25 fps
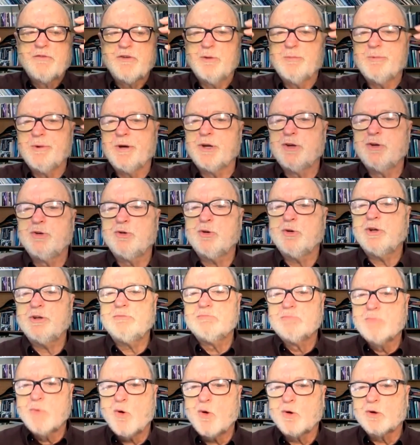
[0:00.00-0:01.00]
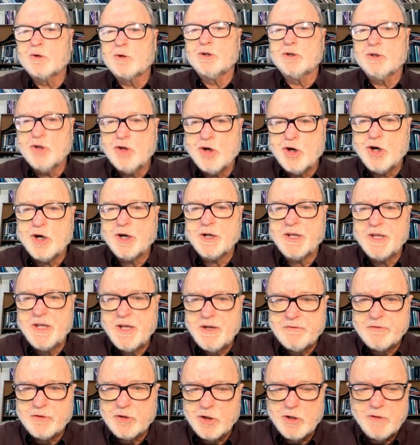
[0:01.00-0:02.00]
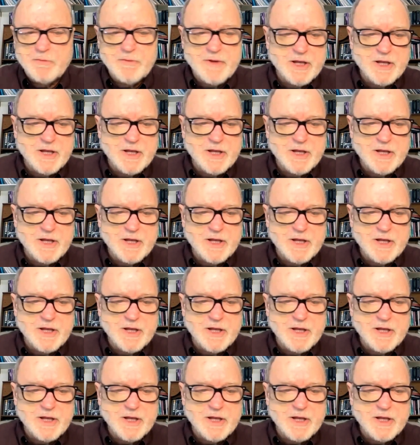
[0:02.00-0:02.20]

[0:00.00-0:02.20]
from a good moral lawgiver.